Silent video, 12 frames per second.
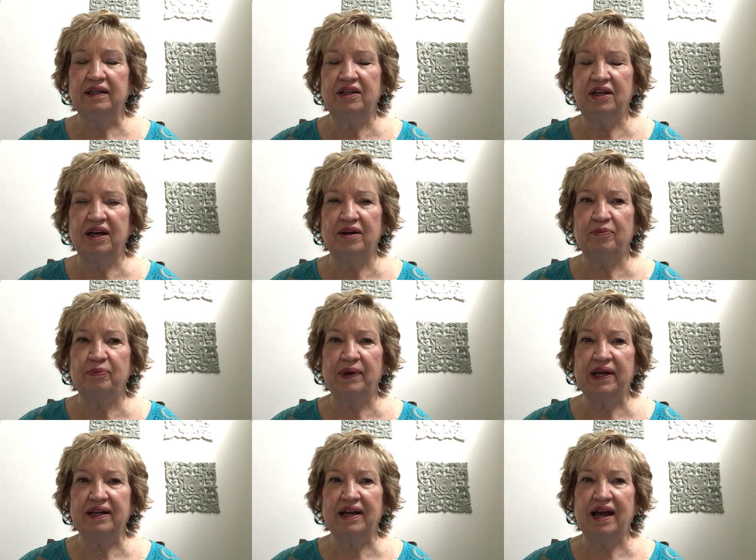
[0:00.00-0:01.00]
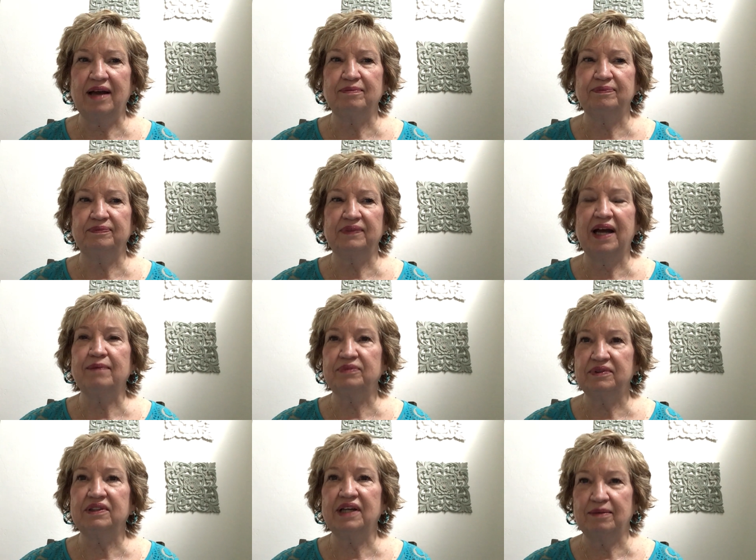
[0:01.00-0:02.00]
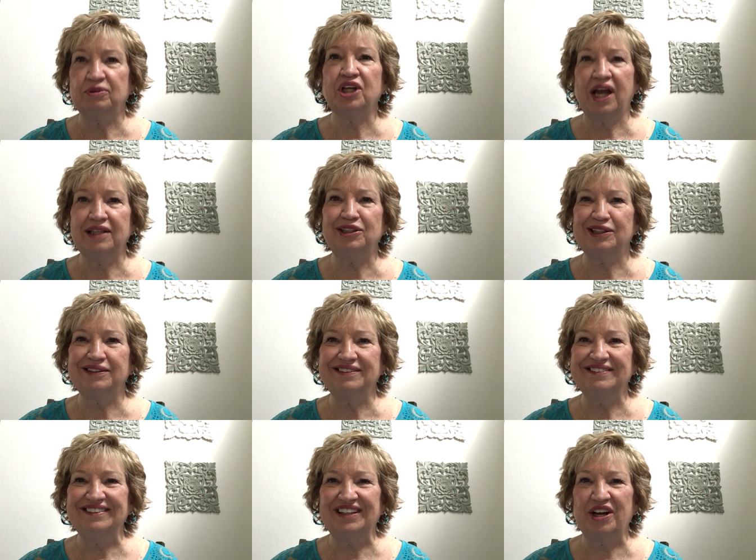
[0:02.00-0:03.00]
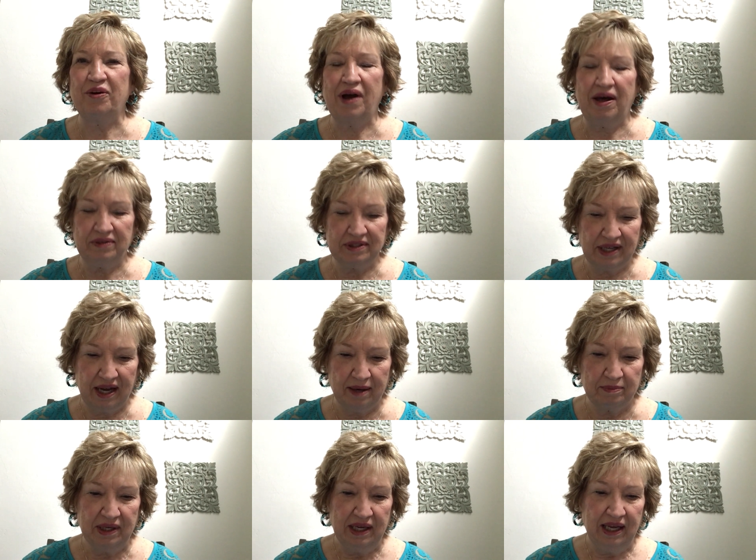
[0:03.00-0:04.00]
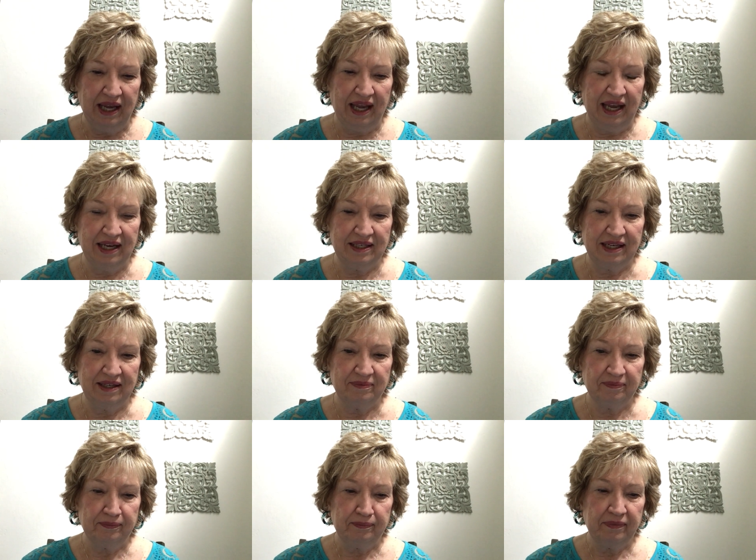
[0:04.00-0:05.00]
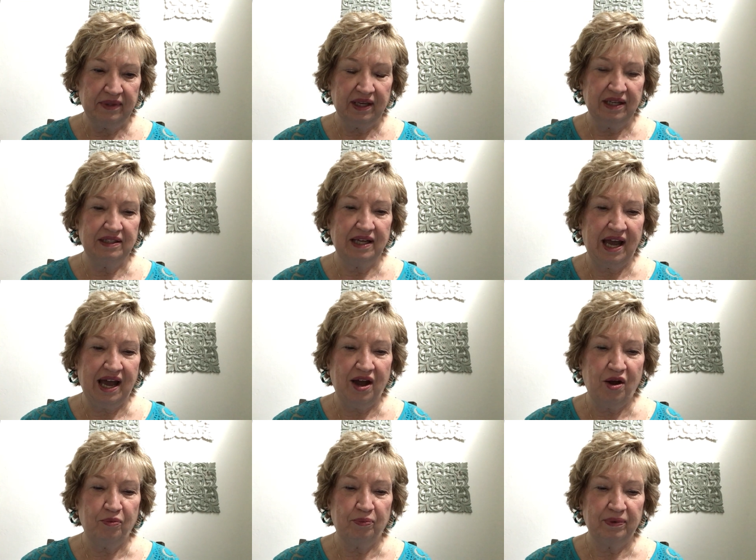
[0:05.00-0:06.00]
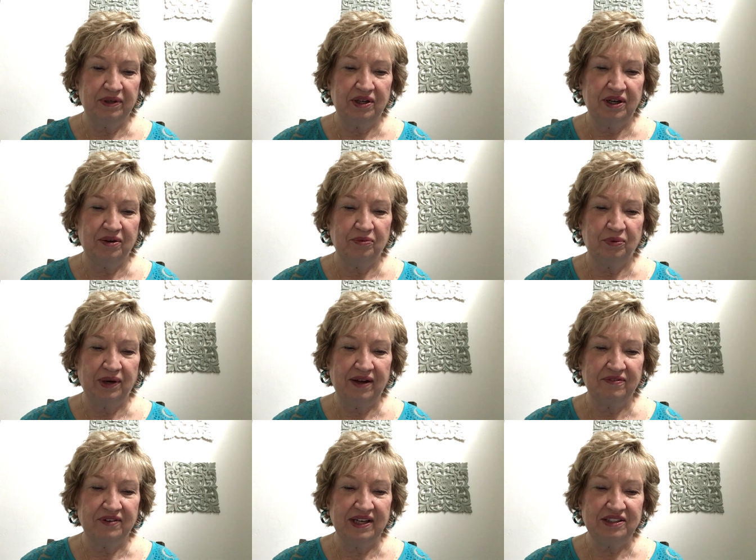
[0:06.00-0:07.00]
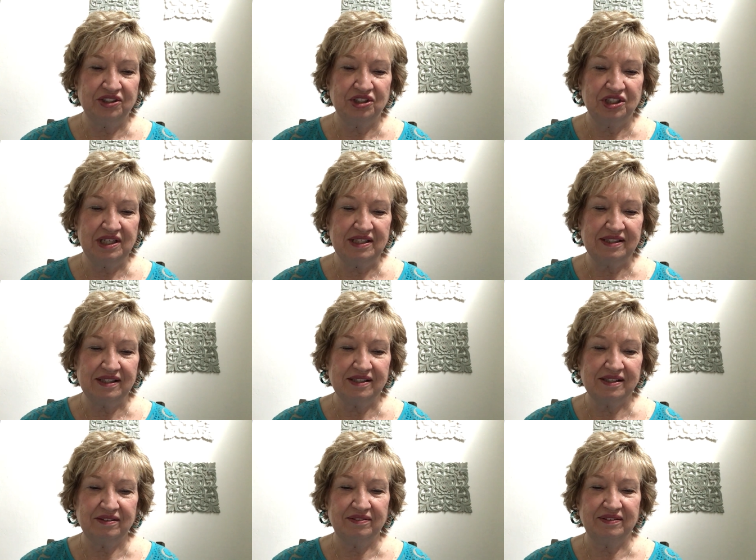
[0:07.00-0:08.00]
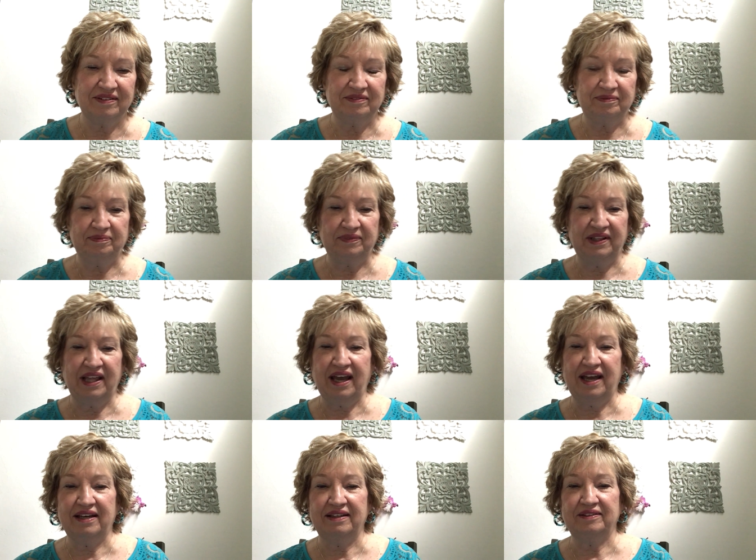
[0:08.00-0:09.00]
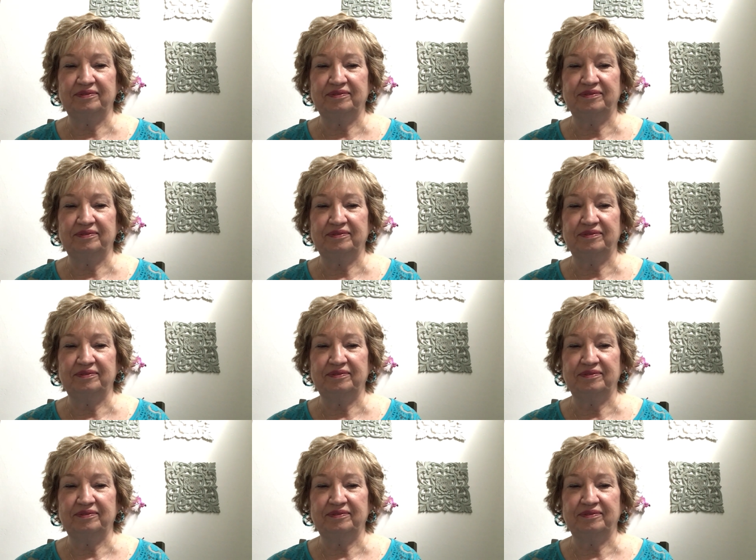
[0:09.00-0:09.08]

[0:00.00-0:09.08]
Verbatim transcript: you know. But I'm I'm I'm changing, you know, all the time, and uh, I hope you know when I face Jesus that